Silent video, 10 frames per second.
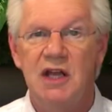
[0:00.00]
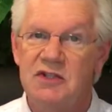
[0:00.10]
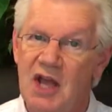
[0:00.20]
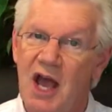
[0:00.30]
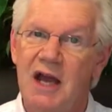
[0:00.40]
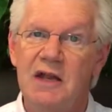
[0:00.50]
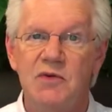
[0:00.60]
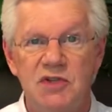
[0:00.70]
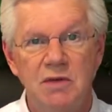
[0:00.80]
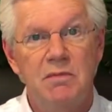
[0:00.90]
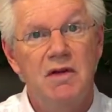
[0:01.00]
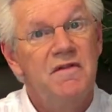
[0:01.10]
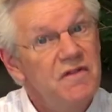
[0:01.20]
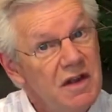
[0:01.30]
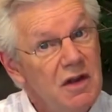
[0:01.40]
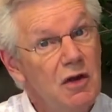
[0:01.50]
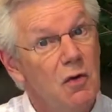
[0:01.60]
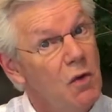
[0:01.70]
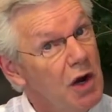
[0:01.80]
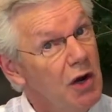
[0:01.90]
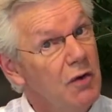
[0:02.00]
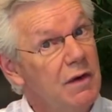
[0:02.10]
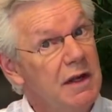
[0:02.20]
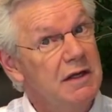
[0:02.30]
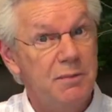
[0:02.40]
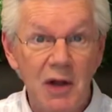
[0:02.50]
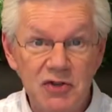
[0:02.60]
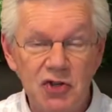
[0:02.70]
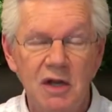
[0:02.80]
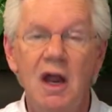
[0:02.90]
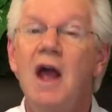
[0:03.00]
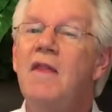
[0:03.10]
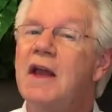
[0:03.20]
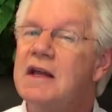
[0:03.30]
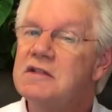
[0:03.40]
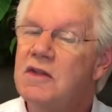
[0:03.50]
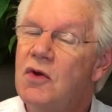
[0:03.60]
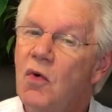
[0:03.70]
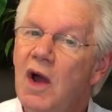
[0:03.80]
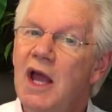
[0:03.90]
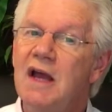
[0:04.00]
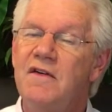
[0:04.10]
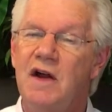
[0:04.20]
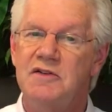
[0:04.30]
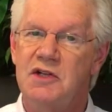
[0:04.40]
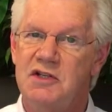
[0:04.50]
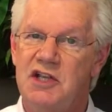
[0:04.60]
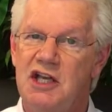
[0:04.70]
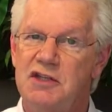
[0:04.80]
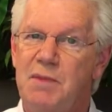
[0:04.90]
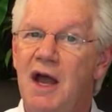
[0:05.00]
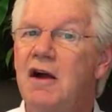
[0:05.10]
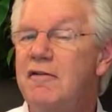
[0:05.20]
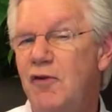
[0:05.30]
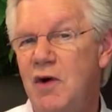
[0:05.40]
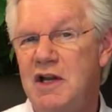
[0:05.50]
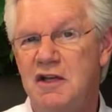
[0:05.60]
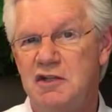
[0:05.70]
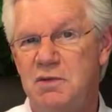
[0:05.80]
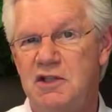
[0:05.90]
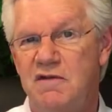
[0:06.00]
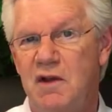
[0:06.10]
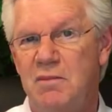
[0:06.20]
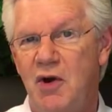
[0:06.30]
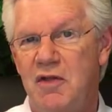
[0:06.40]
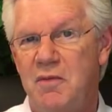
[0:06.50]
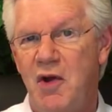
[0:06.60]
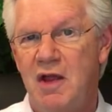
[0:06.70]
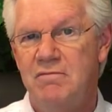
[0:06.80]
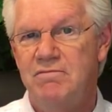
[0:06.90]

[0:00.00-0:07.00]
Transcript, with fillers: anxiety, resentment, fear, worry, depression that gets in the way of our success by avoiding a specific part of the brain.